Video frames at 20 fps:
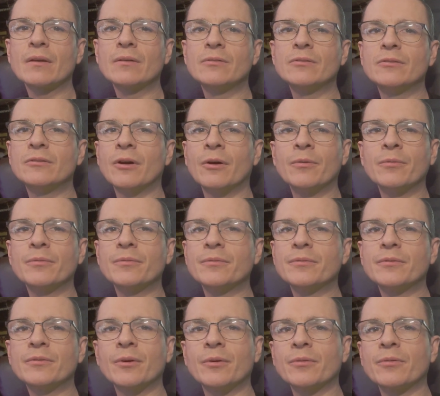Oh,
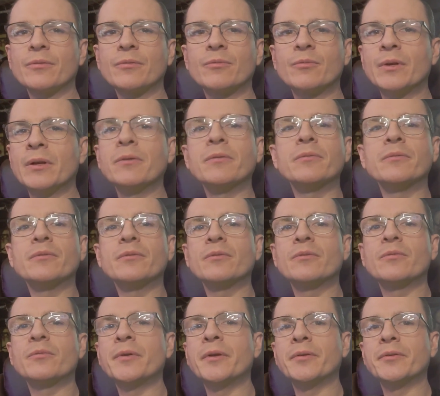we
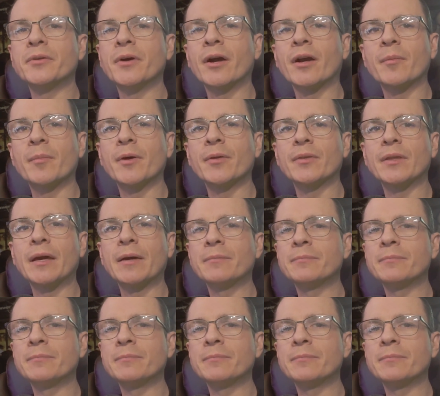don't talk about that.